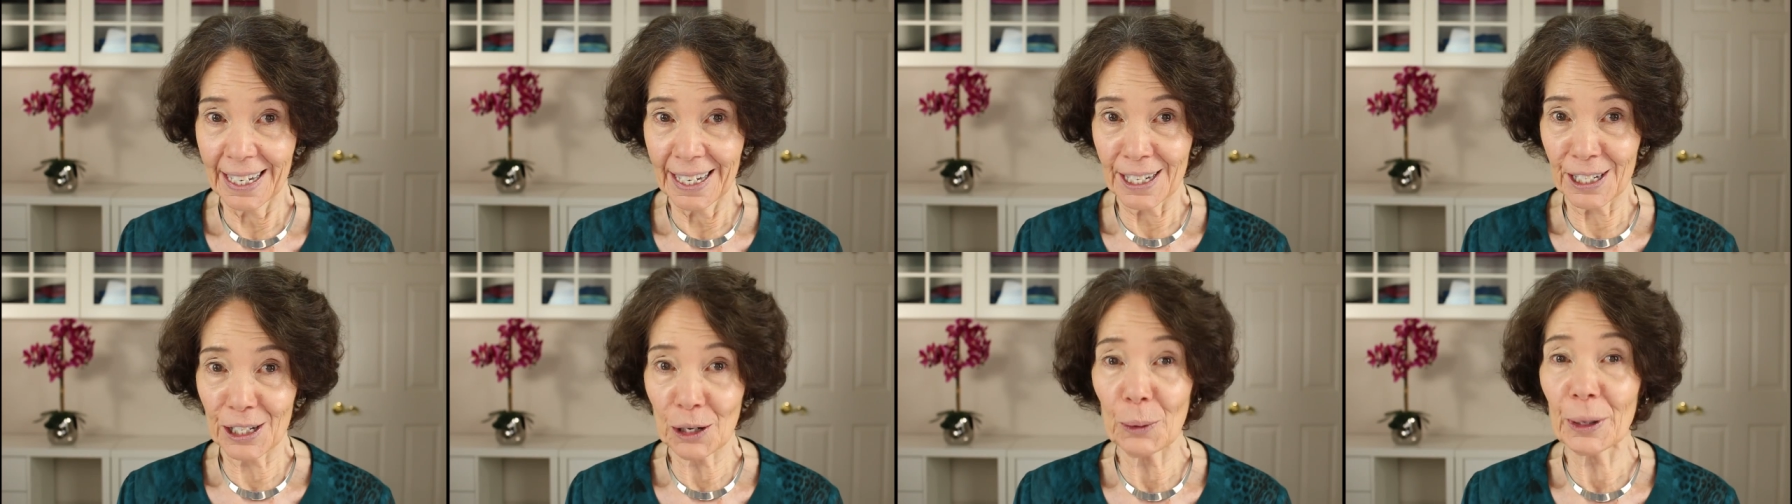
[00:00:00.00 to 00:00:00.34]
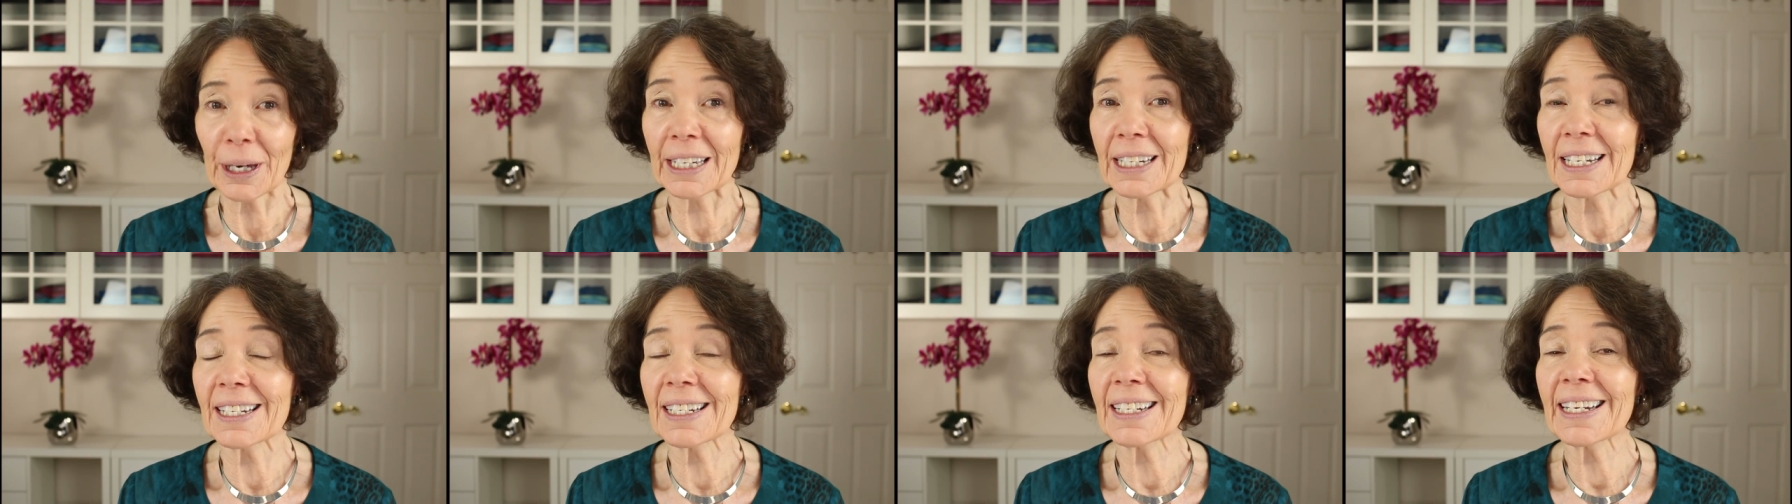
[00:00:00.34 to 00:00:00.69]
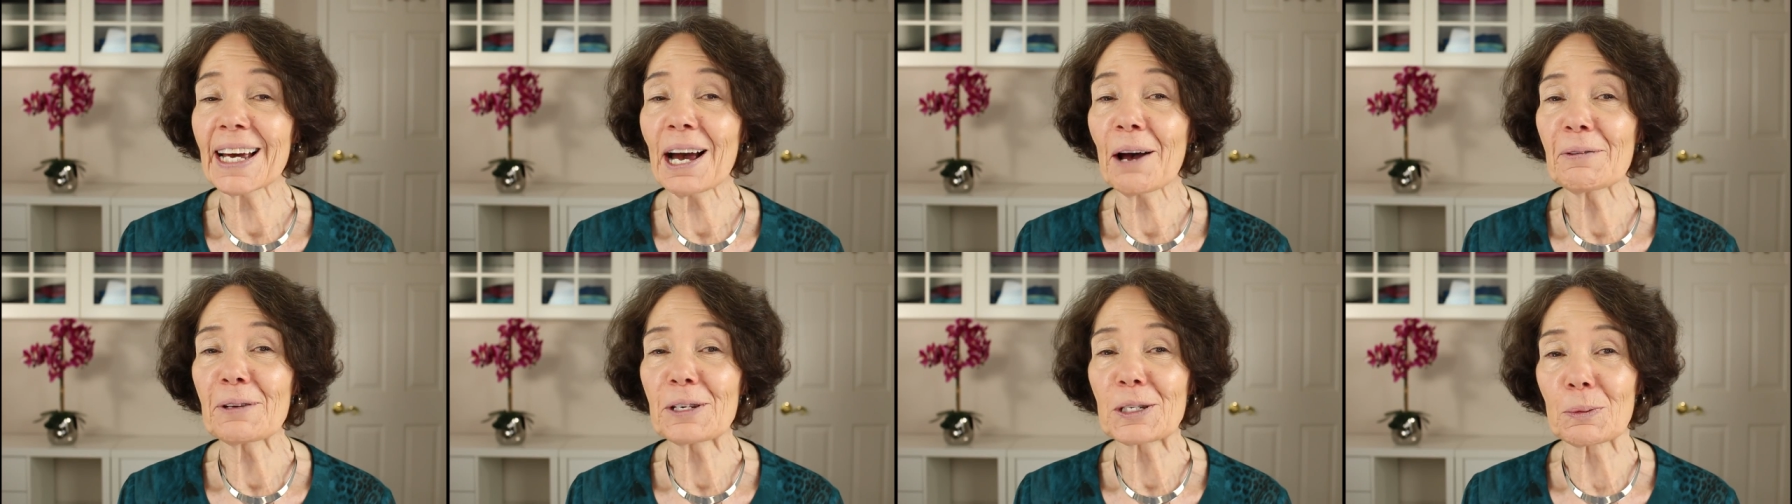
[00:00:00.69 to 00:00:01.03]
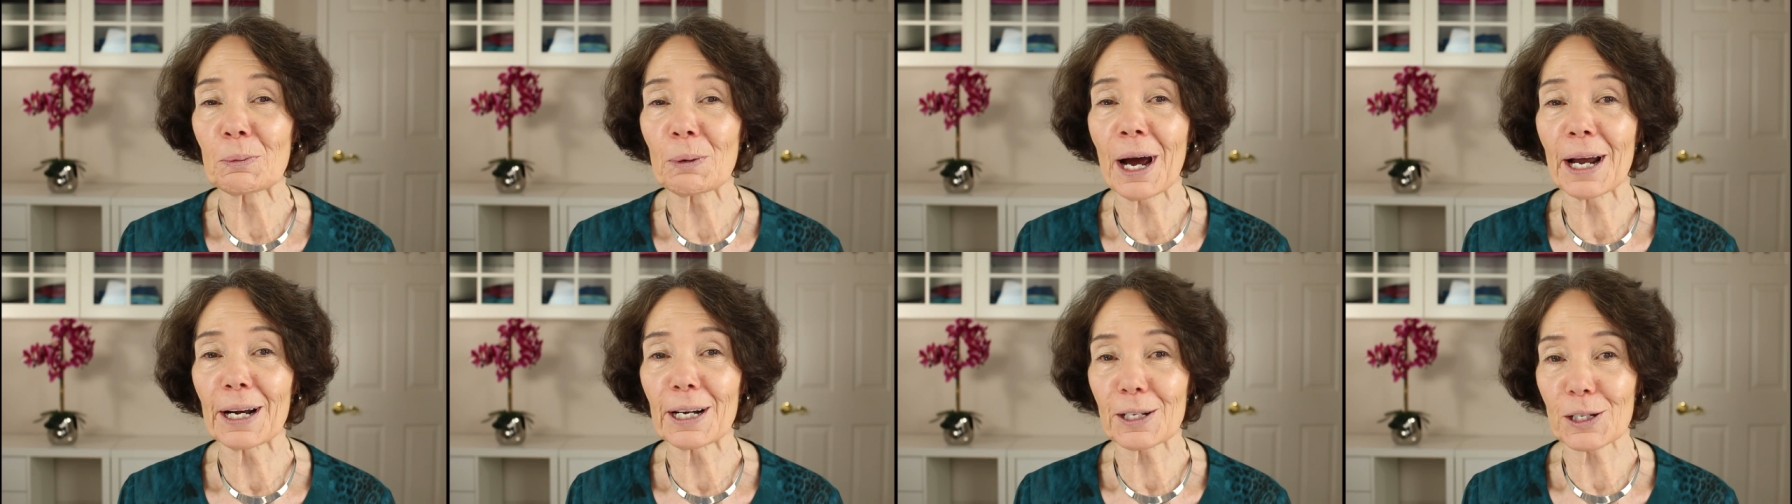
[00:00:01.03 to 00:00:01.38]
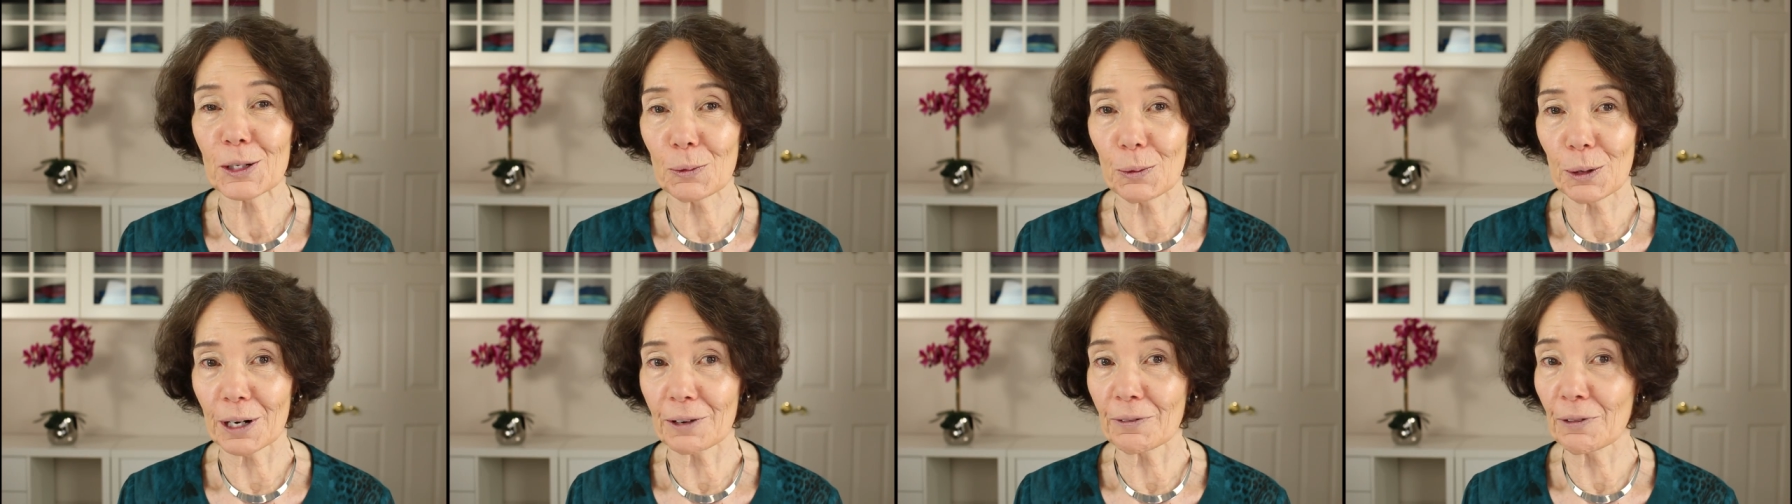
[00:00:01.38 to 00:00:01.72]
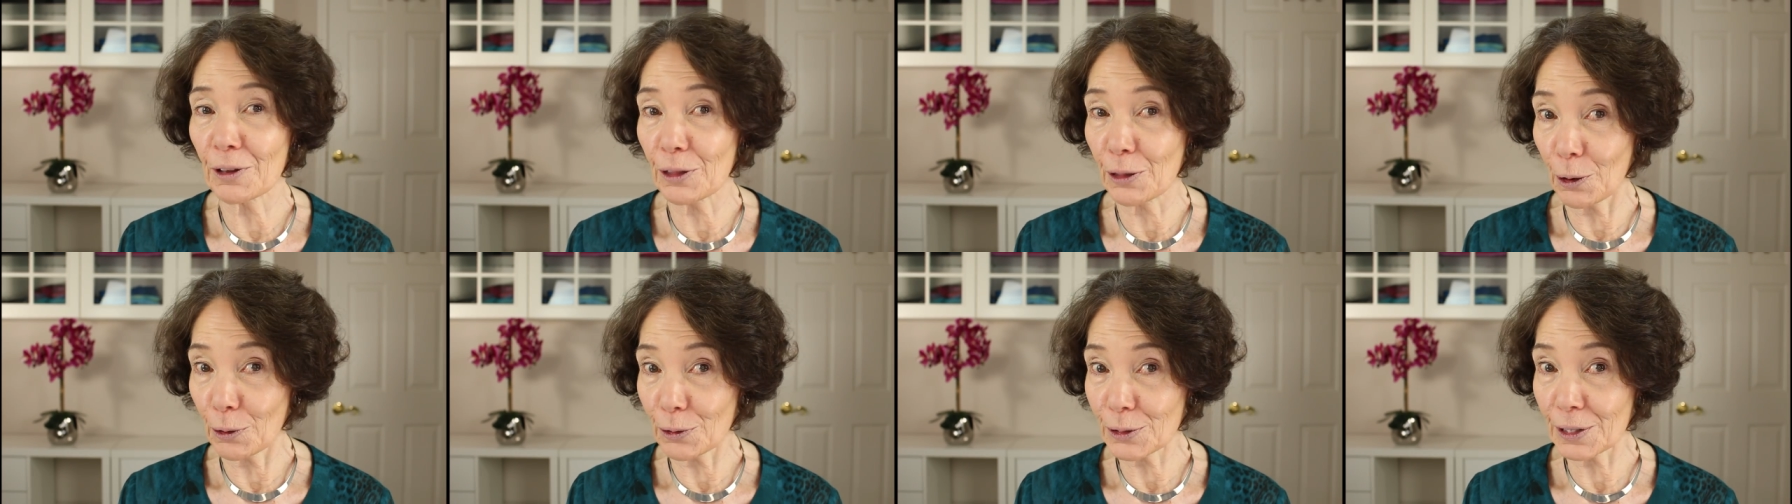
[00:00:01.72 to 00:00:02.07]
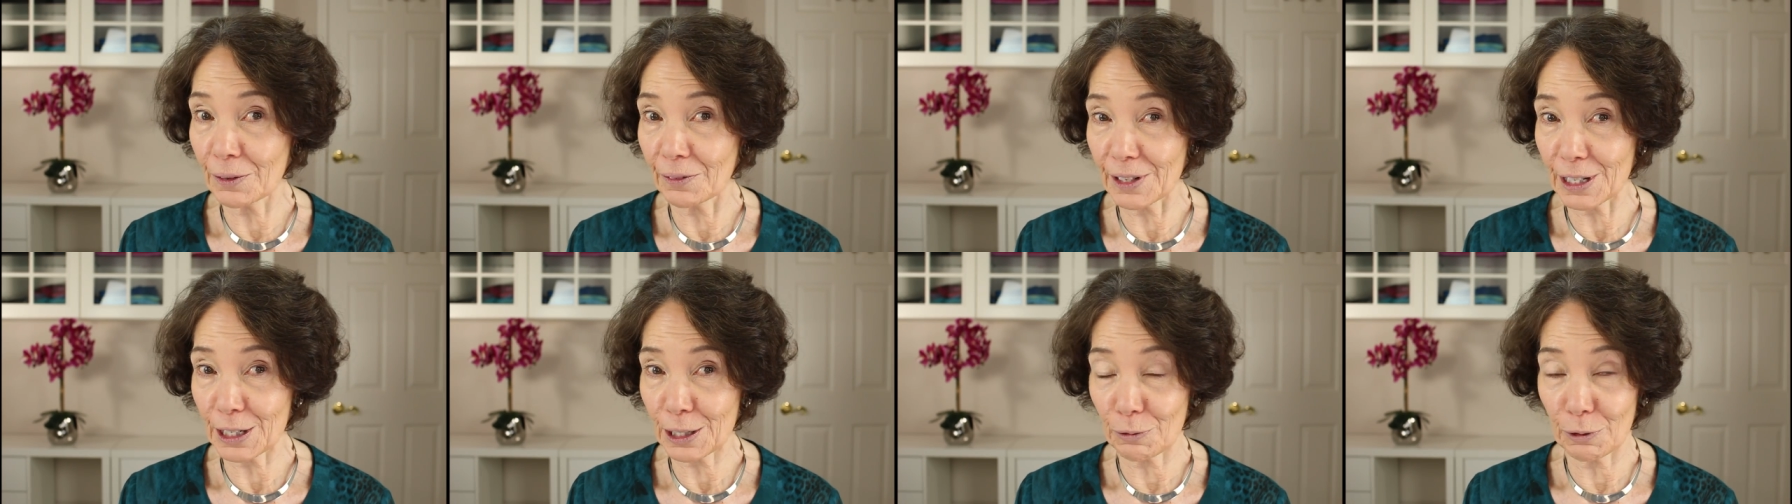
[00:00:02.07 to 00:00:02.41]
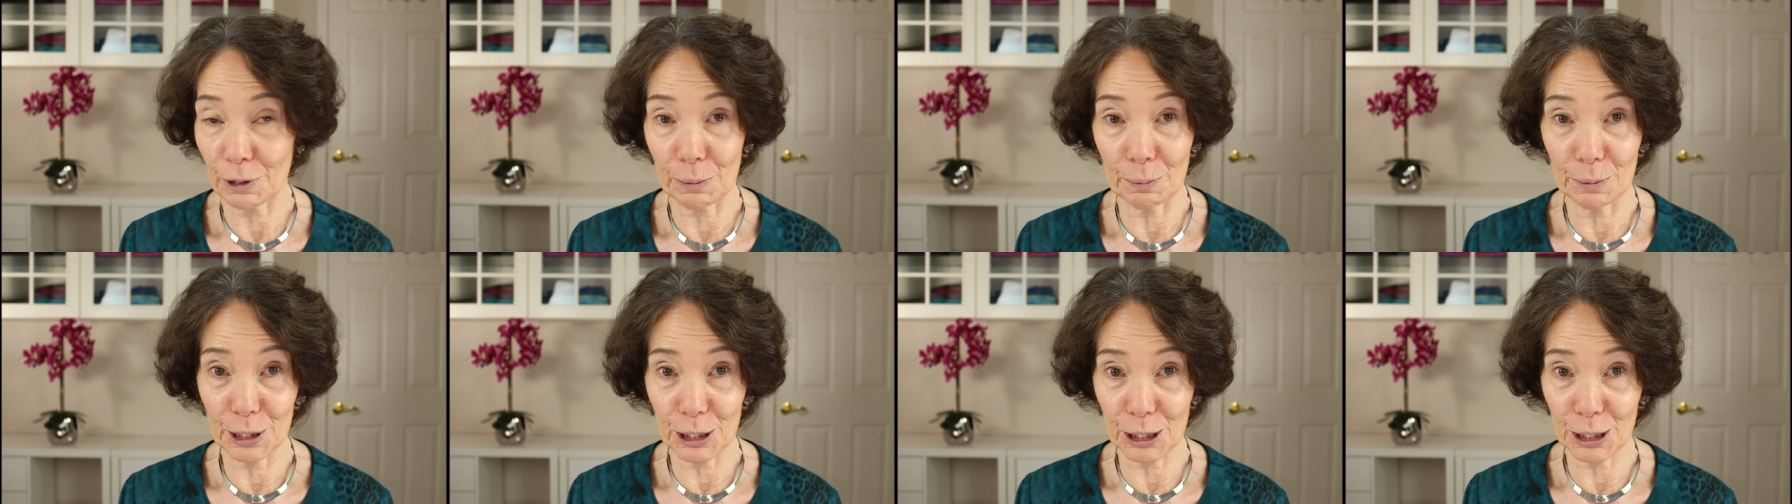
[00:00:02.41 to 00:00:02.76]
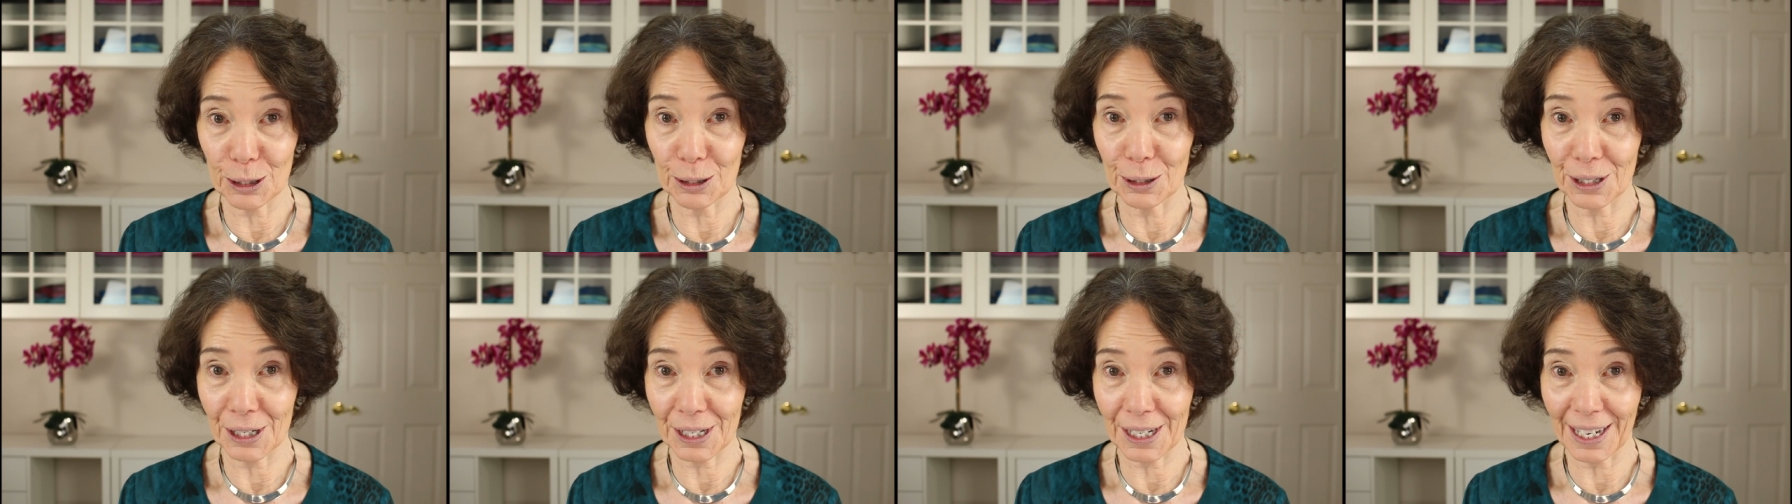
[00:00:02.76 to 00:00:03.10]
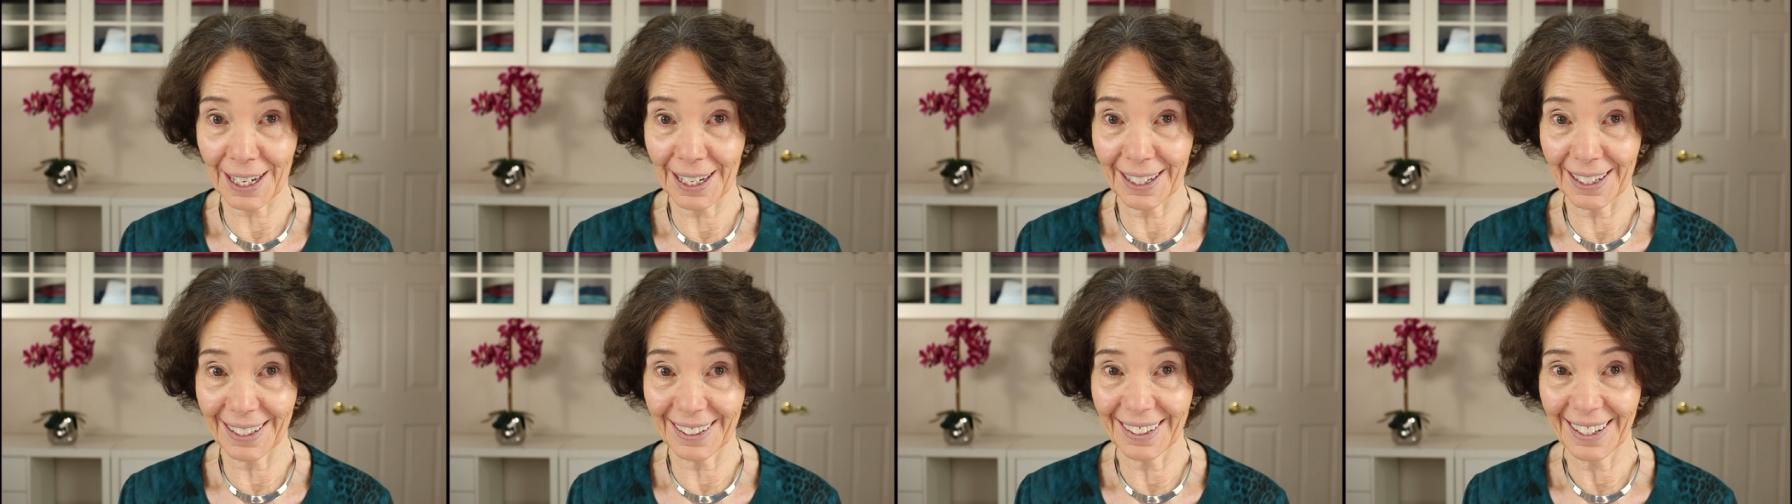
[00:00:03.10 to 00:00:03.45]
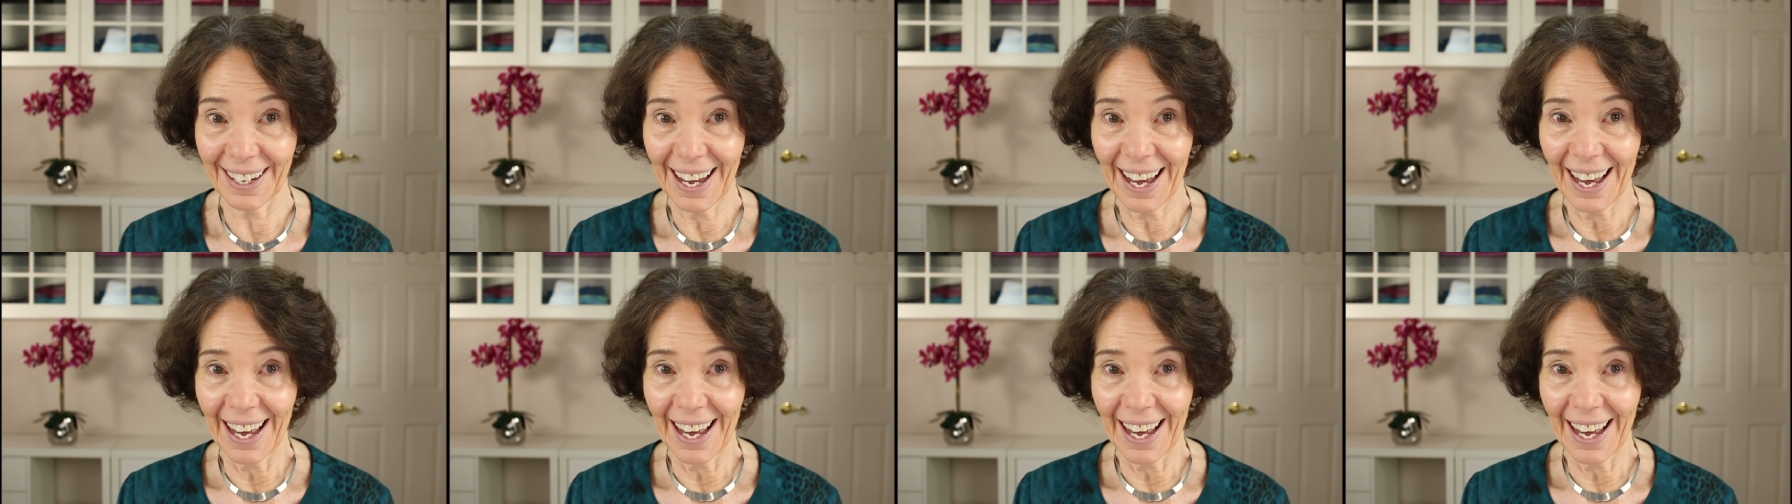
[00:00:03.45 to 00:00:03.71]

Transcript: so we can see how these products work for those of us with mature skin.